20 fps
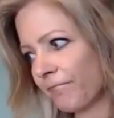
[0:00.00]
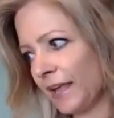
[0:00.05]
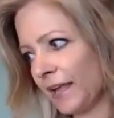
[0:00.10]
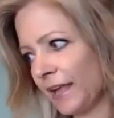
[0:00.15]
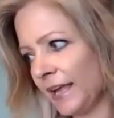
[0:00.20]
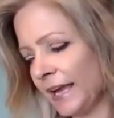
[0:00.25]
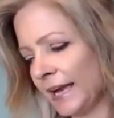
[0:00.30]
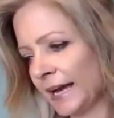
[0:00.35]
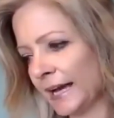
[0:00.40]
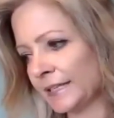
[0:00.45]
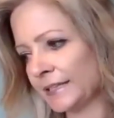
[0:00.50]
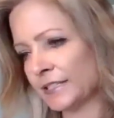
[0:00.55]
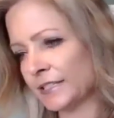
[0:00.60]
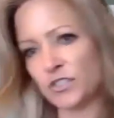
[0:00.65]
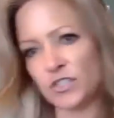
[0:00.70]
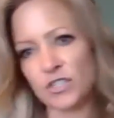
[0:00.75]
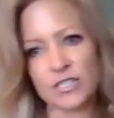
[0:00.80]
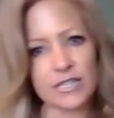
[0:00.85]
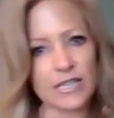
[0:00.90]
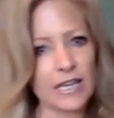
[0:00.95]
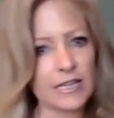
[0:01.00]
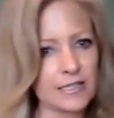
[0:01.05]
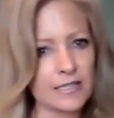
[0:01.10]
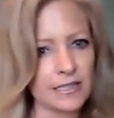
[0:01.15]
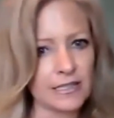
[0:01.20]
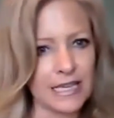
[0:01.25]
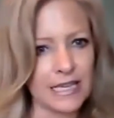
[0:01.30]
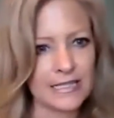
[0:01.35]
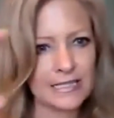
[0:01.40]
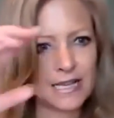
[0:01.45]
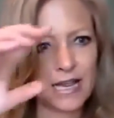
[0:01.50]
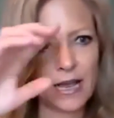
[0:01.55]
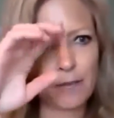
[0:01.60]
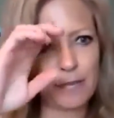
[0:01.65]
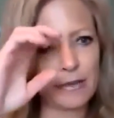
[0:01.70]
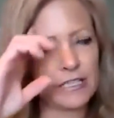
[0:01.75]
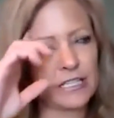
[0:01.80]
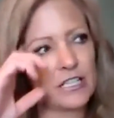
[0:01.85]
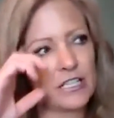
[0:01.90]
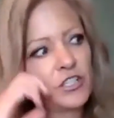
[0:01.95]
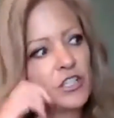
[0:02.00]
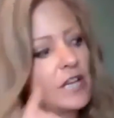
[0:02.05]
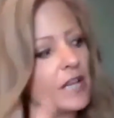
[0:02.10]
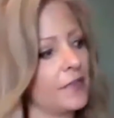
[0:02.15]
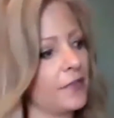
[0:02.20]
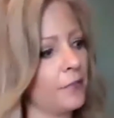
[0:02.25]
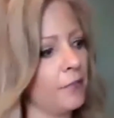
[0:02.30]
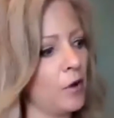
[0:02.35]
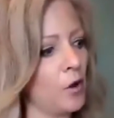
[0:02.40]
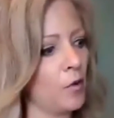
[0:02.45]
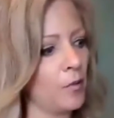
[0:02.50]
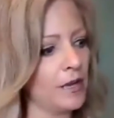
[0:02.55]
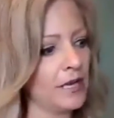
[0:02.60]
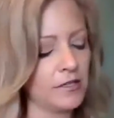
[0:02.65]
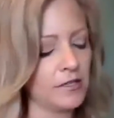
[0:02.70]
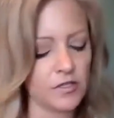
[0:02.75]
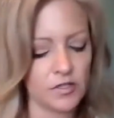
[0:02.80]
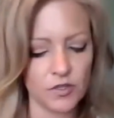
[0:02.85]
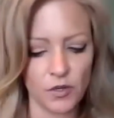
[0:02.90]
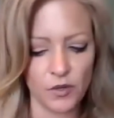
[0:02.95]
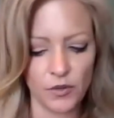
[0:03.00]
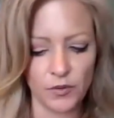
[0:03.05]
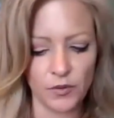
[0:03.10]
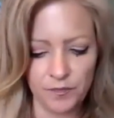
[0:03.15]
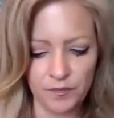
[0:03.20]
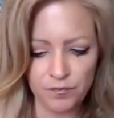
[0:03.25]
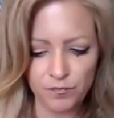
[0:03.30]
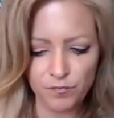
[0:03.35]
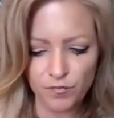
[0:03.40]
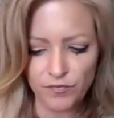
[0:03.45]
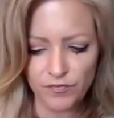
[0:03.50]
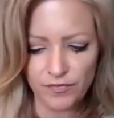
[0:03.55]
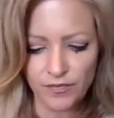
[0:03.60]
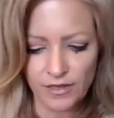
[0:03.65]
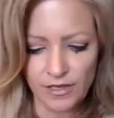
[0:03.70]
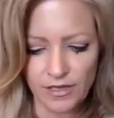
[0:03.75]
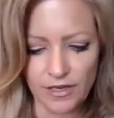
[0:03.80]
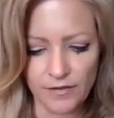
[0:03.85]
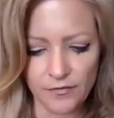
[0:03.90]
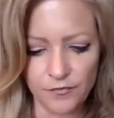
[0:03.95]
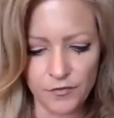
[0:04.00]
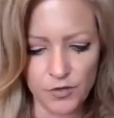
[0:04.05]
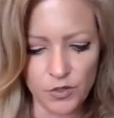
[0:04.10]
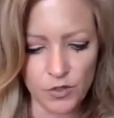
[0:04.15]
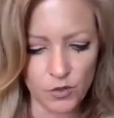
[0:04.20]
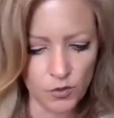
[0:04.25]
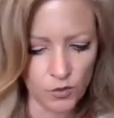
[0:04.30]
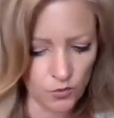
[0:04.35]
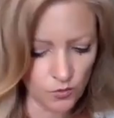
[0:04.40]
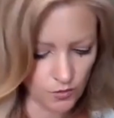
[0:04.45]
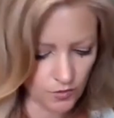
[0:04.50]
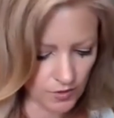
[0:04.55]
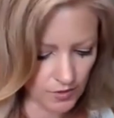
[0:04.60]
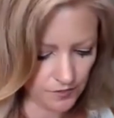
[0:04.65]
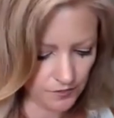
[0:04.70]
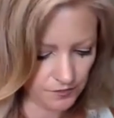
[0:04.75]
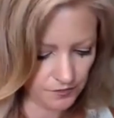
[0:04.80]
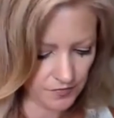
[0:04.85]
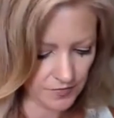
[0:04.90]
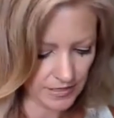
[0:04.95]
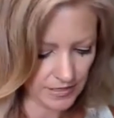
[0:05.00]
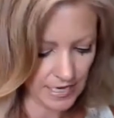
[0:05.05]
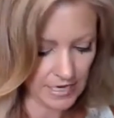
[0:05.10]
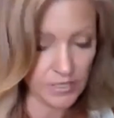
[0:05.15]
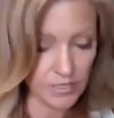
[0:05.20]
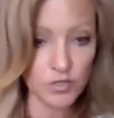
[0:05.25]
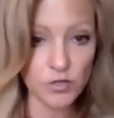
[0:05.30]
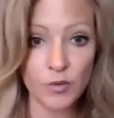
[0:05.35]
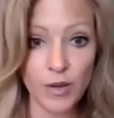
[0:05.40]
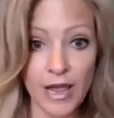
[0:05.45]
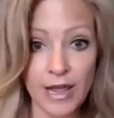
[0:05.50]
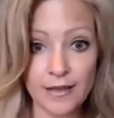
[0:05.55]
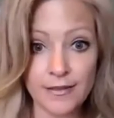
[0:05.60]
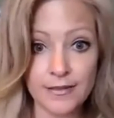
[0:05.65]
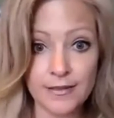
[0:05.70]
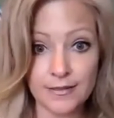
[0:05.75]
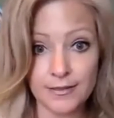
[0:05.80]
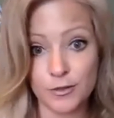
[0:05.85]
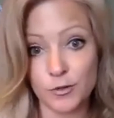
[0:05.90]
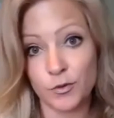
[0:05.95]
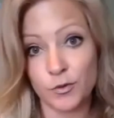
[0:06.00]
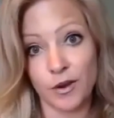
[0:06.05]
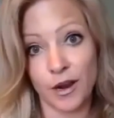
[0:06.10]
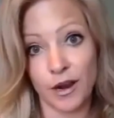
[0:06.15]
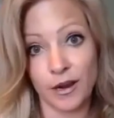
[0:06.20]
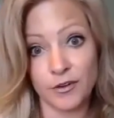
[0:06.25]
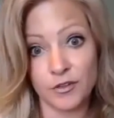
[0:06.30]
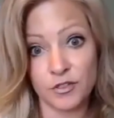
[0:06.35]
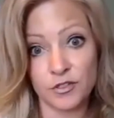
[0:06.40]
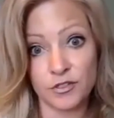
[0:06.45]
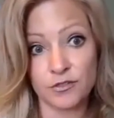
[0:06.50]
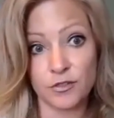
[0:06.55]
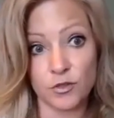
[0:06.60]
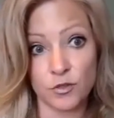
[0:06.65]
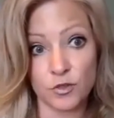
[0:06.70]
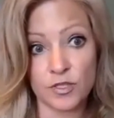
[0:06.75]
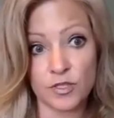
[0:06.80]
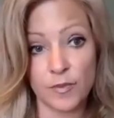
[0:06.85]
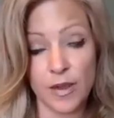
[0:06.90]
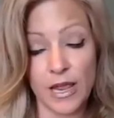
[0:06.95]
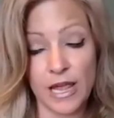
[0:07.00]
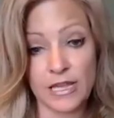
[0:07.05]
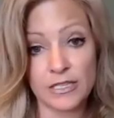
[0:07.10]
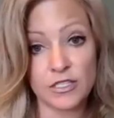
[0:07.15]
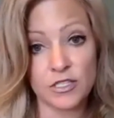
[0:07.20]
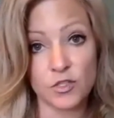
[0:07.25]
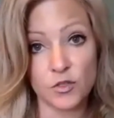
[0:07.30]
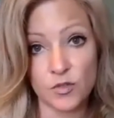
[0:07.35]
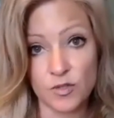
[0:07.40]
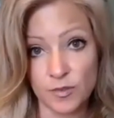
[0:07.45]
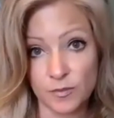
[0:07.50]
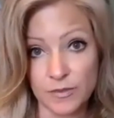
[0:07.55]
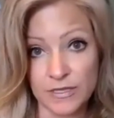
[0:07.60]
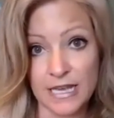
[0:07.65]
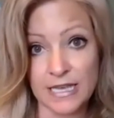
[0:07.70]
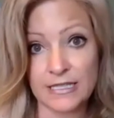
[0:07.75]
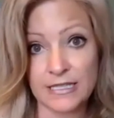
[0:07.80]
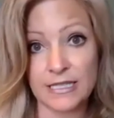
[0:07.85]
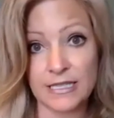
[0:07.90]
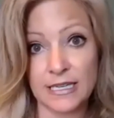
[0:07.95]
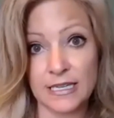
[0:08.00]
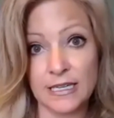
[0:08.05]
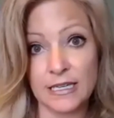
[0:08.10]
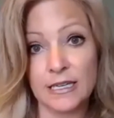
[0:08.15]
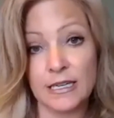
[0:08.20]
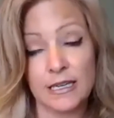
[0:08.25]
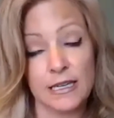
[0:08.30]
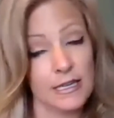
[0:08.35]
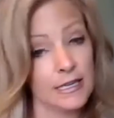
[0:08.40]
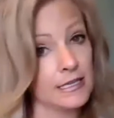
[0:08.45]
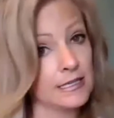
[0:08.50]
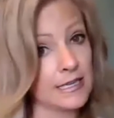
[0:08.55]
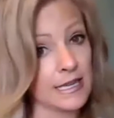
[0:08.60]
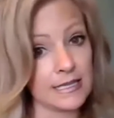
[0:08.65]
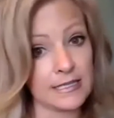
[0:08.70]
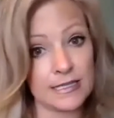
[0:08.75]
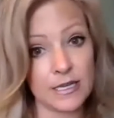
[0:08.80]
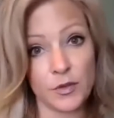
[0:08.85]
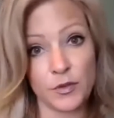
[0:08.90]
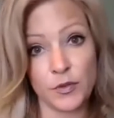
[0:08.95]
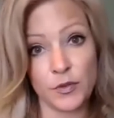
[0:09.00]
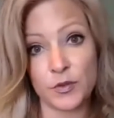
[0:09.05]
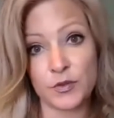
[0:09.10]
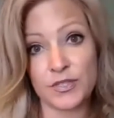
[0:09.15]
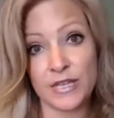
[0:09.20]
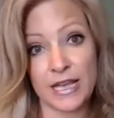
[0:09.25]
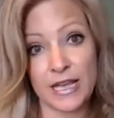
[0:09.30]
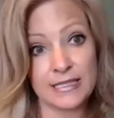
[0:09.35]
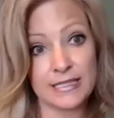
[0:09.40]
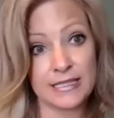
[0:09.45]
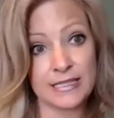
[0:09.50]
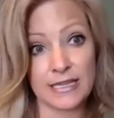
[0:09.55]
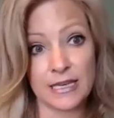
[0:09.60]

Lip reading: and there's just less competition at the moment. So if you can do ads, do some ads, do some testing, test out those ads, see